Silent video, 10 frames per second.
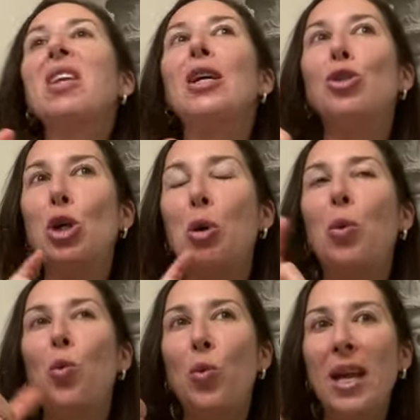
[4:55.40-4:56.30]
So,
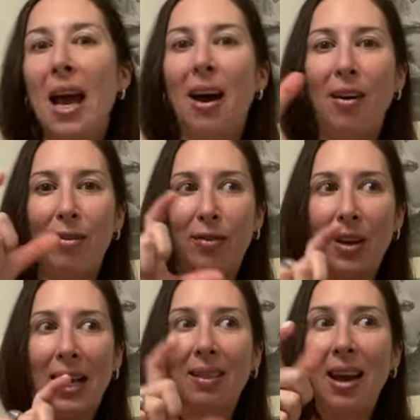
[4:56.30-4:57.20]
we have
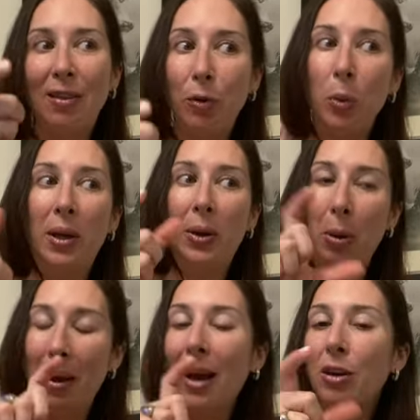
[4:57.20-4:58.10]
a life where we go
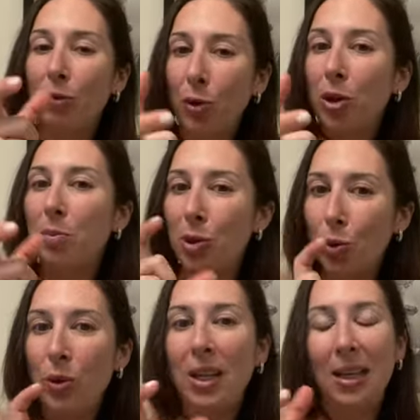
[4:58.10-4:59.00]
back and forth
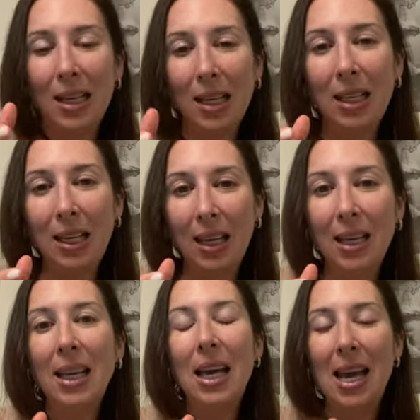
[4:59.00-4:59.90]
between
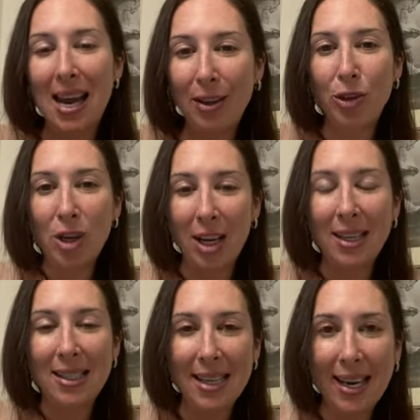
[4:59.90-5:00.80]
Italy and the
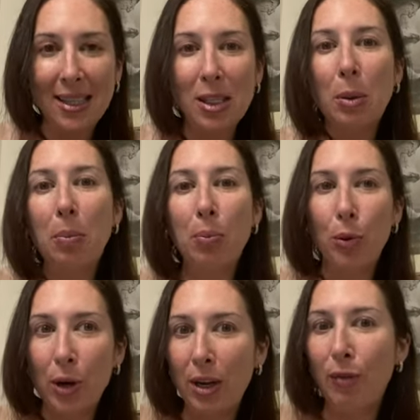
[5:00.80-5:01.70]
United States
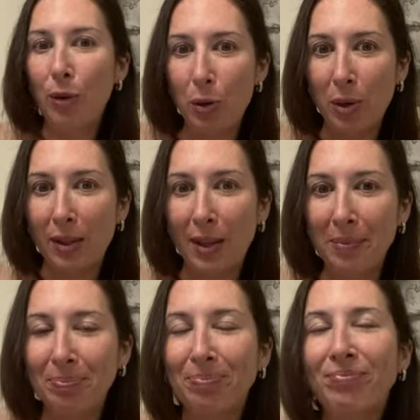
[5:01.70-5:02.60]
pretty frequently.